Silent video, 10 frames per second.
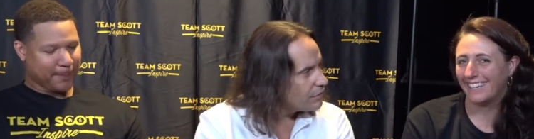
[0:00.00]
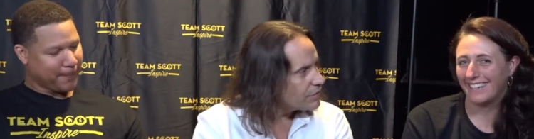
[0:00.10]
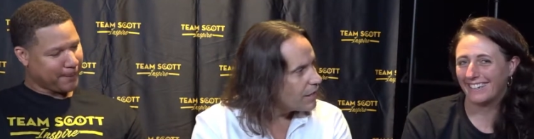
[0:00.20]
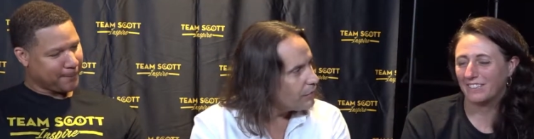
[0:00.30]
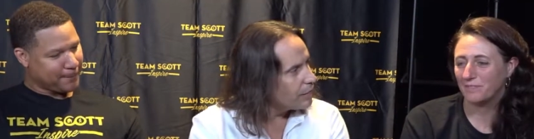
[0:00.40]
Speaker 1: us
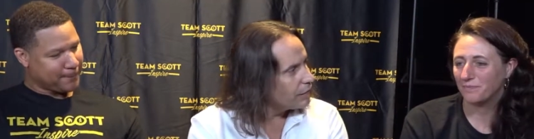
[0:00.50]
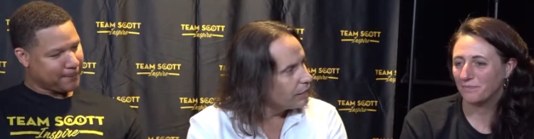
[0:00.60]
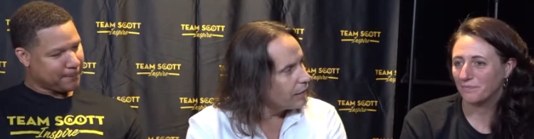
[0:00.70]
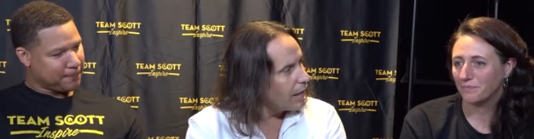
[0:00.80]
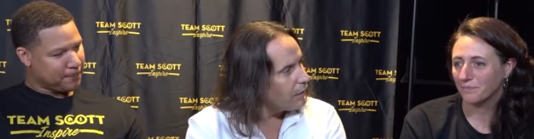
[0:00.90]
how we
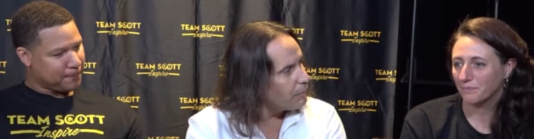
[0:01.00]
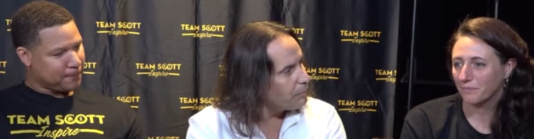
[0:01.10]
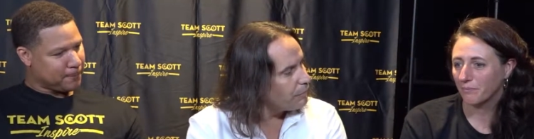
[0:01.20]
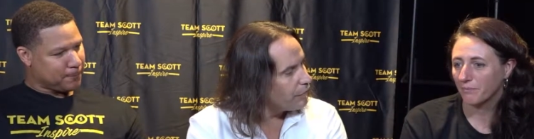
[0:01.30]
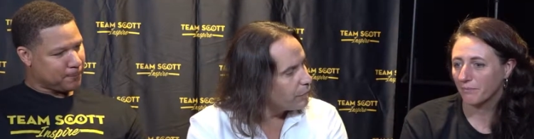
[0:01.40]
can, how
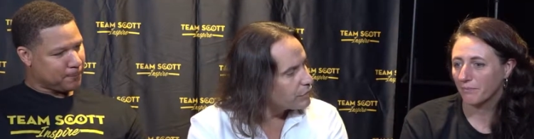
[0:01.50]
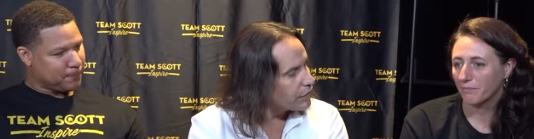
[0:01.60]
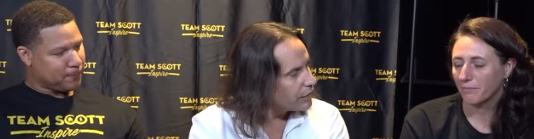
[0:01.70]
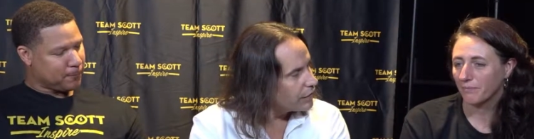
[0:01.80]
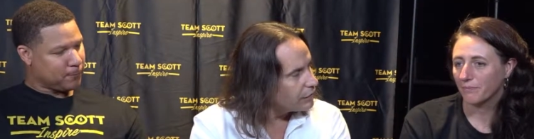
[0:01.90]
folks
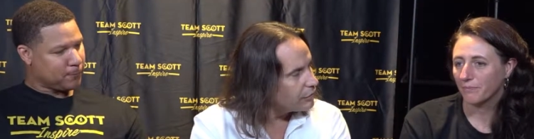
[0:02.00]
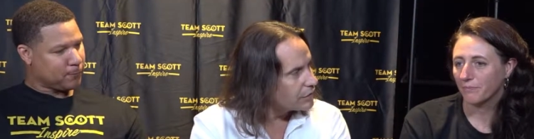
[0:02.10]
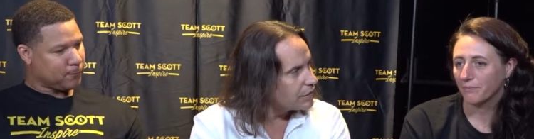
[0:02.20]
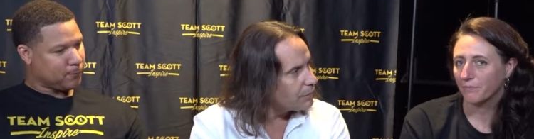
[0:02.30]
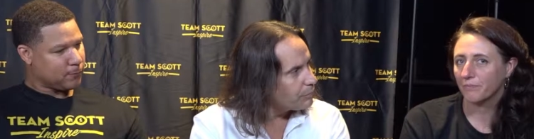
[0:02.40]
can get
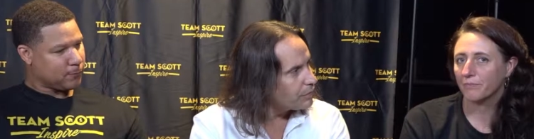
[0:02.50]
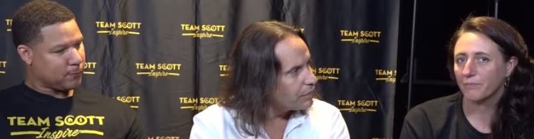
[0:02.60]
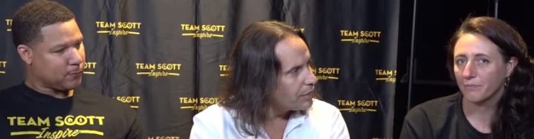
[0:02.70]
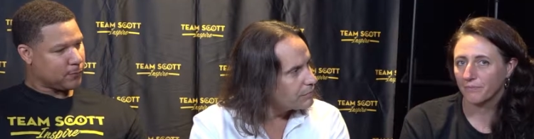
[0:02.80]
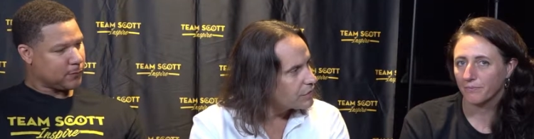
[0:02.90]
hooked up with
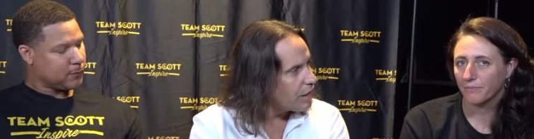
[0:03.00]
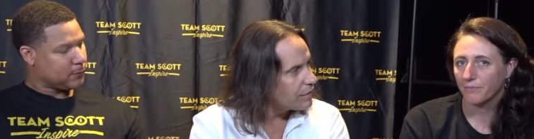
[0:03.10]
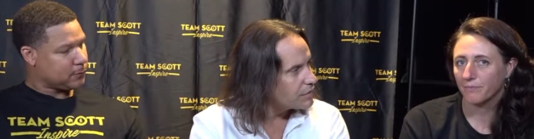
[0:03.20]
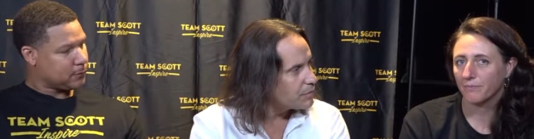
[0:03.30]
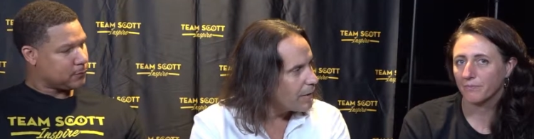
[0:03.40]
Team Scott
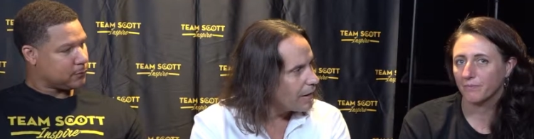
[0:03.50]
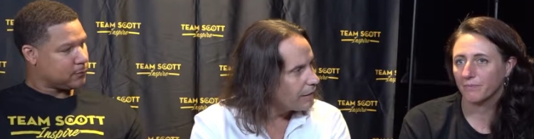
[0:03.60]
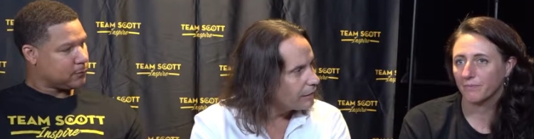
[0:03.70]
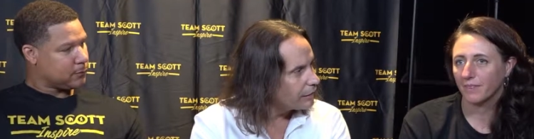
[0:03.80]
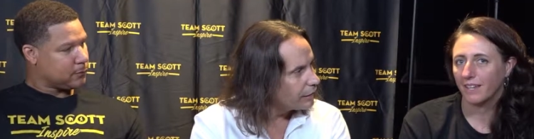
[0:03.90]

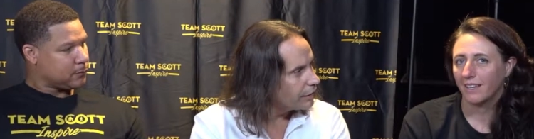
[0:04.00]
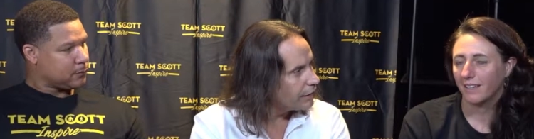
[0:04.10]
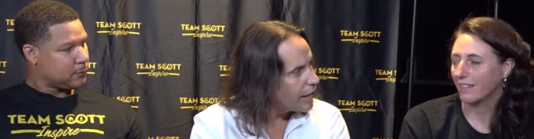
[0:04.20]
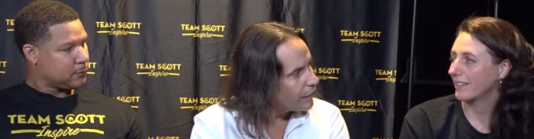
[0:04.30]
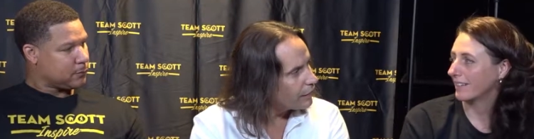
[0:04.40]
Inspire and then
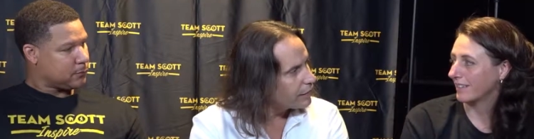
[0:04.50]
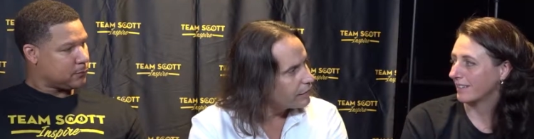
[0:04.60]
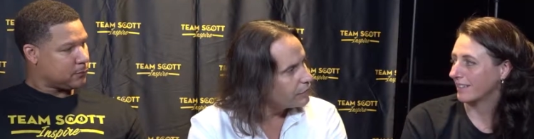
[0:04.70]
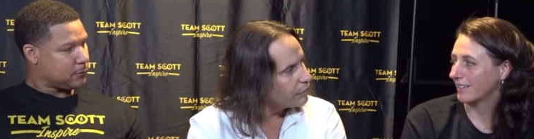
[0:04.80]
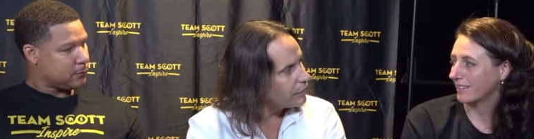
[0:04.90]
how they
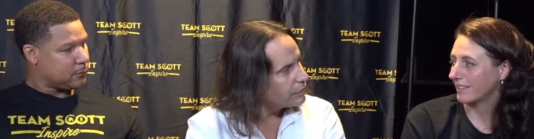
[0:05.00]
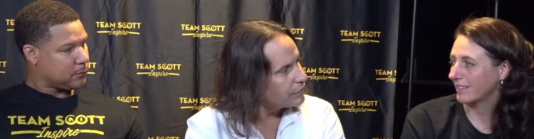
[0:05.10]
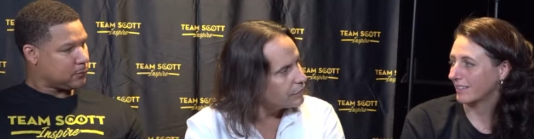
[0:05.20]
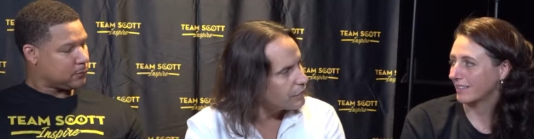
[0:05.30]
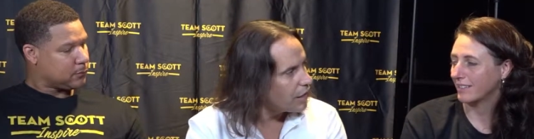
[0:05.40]
can donate to
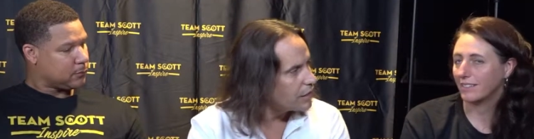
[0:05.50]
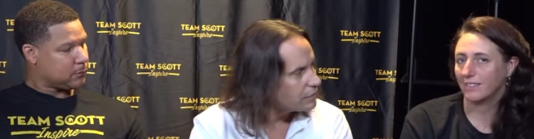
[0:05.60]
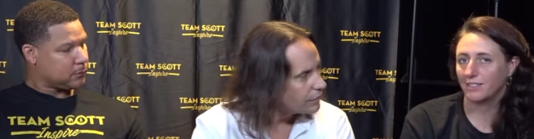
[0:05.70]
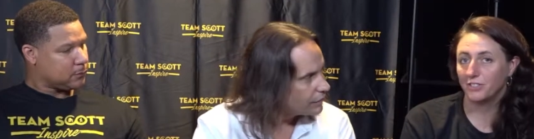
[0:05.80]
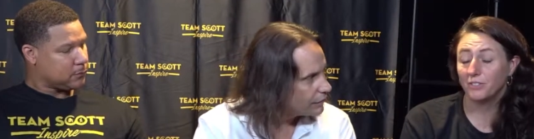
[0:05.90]
your cause?
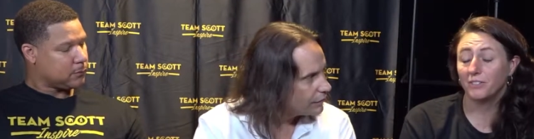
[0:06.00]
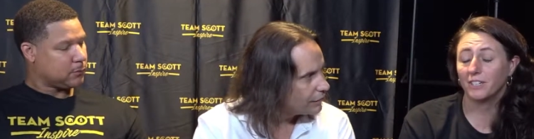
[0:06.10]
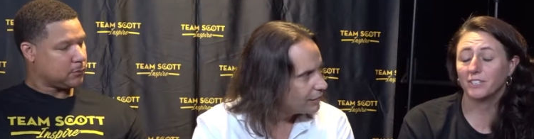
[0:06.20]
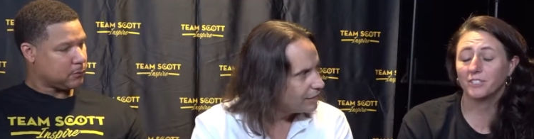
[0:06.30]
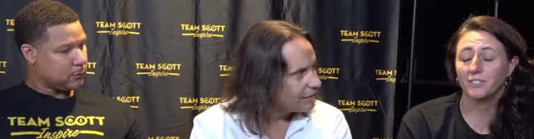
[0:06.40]

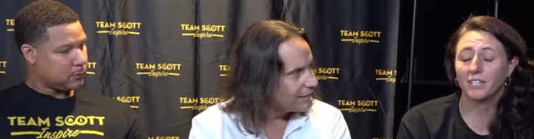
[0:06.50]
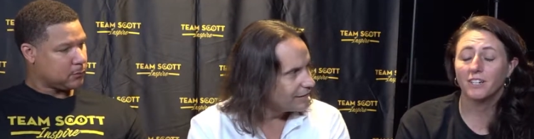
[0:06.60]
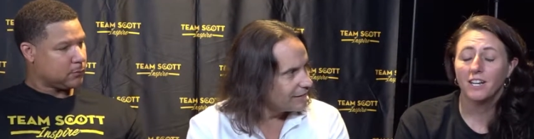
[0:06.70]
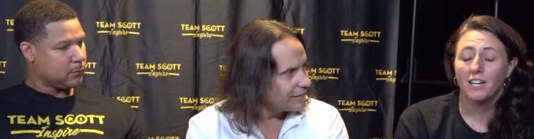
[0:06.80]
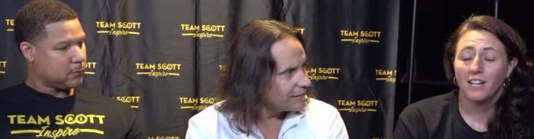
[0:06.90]
Speaker 2: Sure, sure.
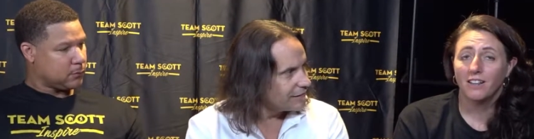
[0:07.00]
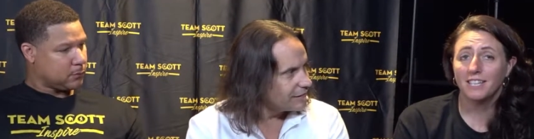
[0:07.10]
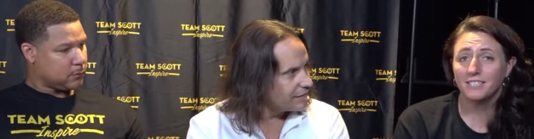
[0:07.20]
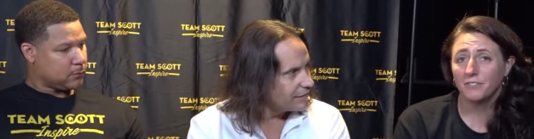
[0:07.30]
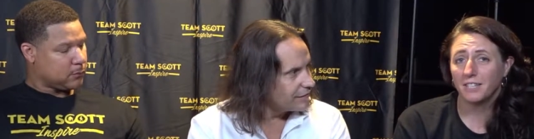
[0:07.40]

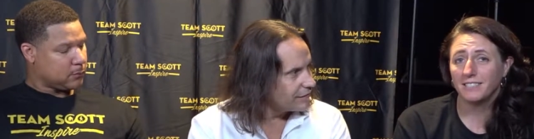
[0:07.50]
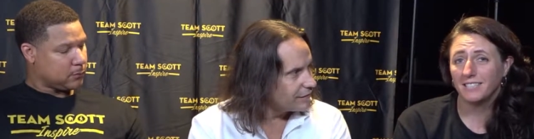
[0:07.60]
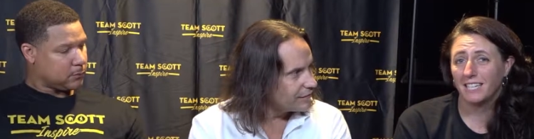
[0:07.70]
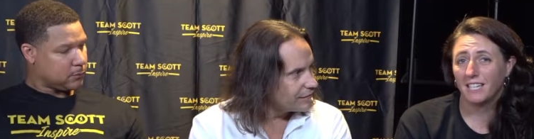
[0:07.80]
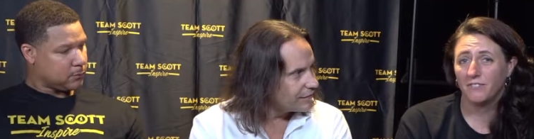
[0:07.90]
Lots of ways
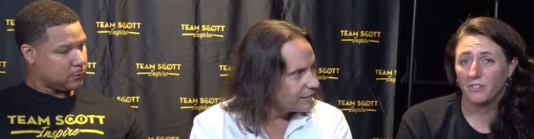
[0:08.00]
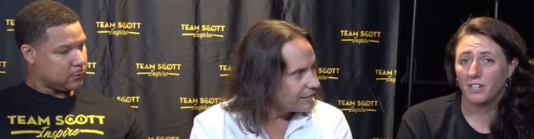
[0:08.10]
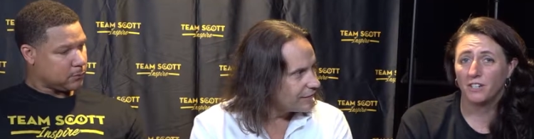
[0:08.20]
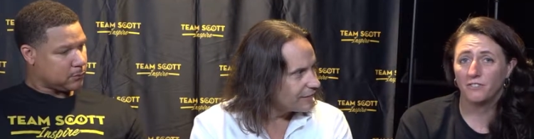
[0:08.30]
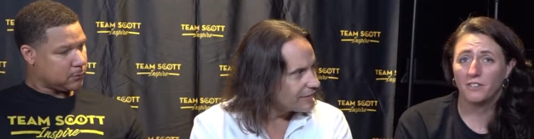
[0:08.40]
to get
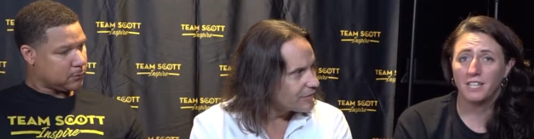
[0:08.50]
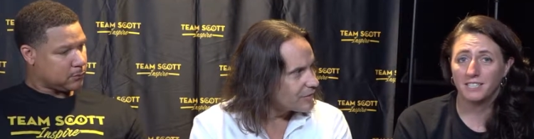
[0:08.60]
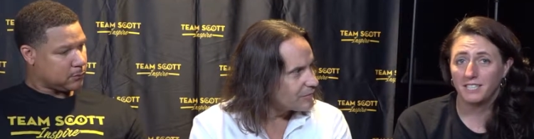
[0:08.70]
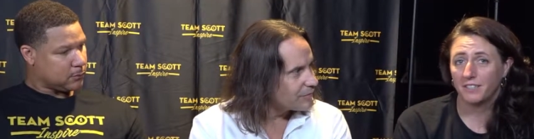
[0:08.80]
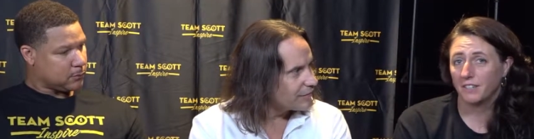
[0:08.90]
involved.
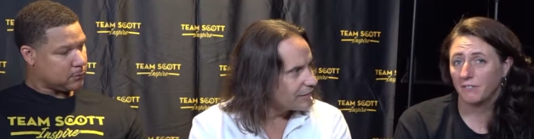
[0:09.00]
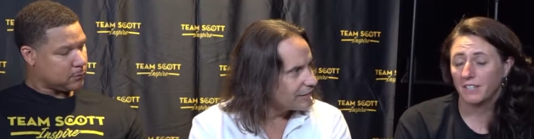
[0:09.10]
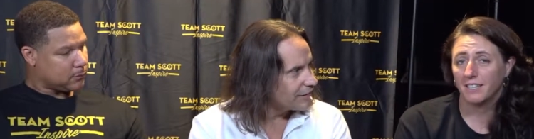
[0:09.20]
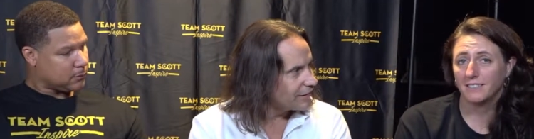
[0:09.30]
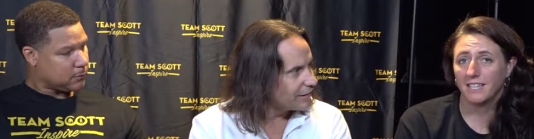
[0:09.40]
Volunteering
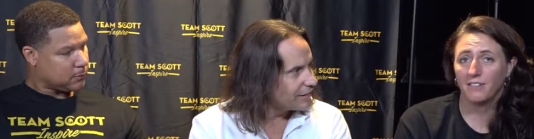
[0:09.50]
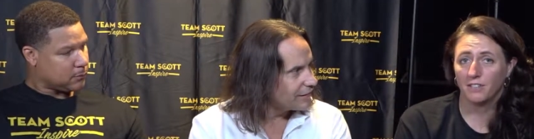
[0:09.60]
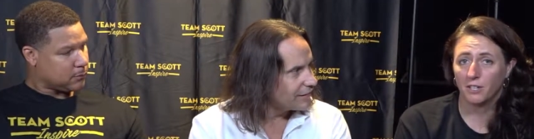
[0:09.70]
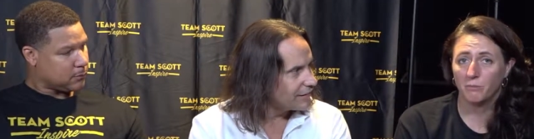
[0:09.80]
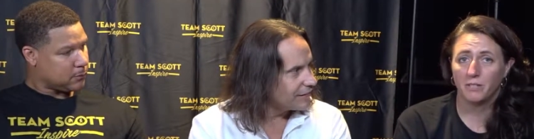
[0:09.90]
with us out in
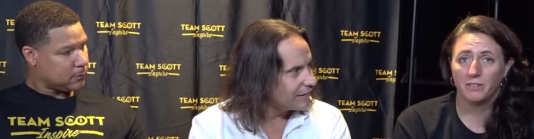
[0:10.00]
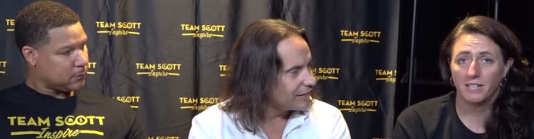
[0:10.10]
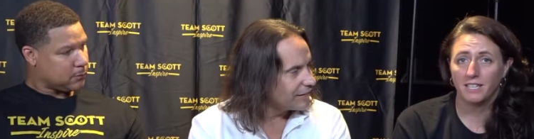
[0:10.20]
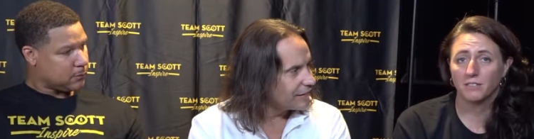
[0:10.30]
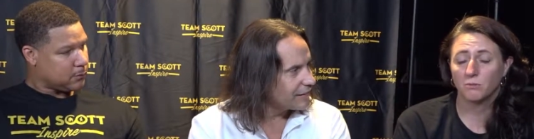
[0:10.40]
the
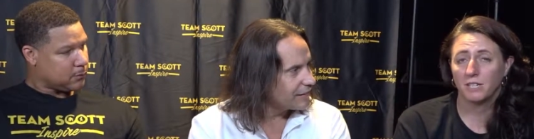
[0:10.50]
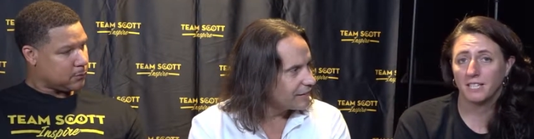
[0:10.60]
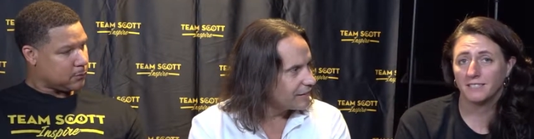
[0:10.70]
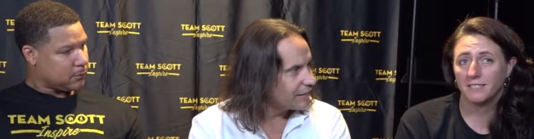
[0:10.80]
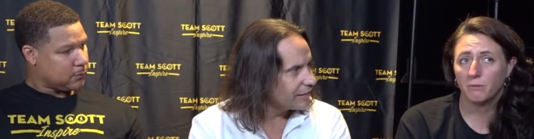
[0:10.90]
community is one easy